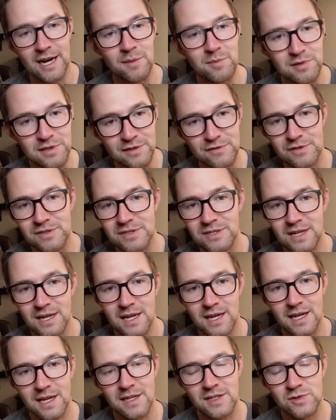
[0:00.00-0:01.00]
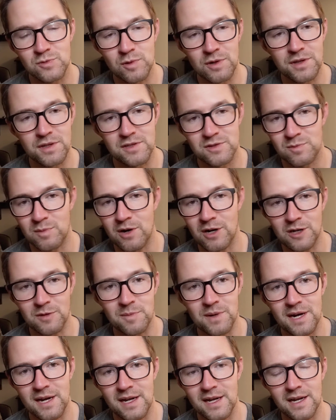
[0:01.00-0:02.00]
I believe, is one that's marked
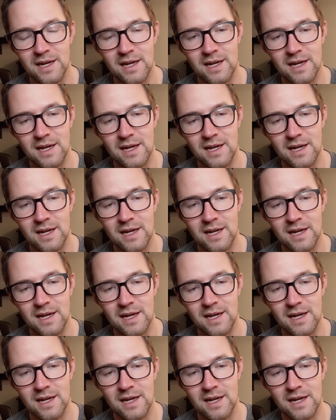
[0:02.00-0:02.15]
by